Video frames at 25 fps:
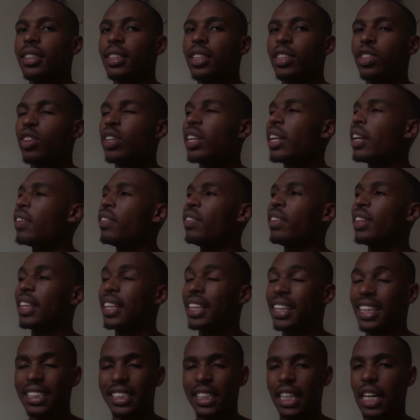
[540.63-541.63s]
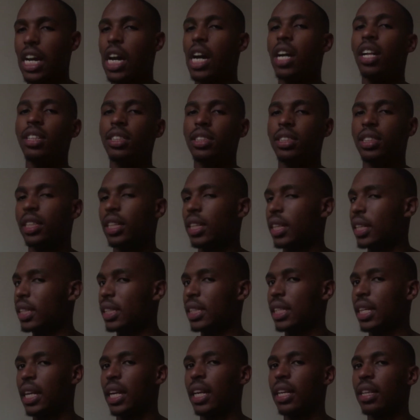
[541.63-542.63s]
Not everything that's a culture is
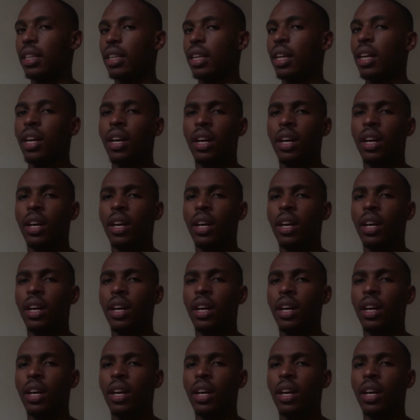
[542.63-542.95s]
right.